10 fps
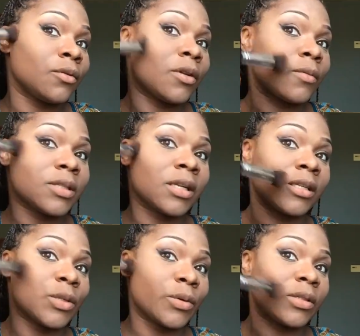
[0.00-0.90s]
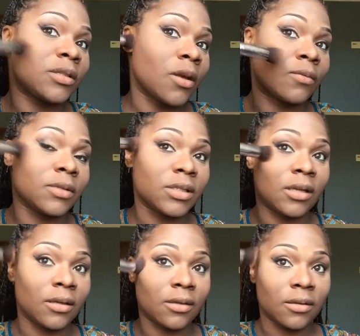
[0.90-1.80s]
Oh, don't sing
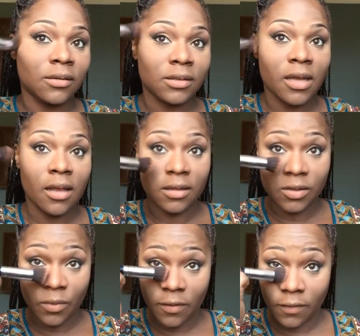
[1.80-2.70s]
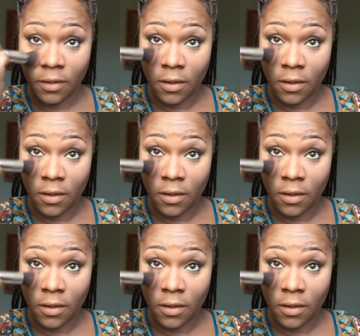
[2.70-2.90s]
Taylor Swift.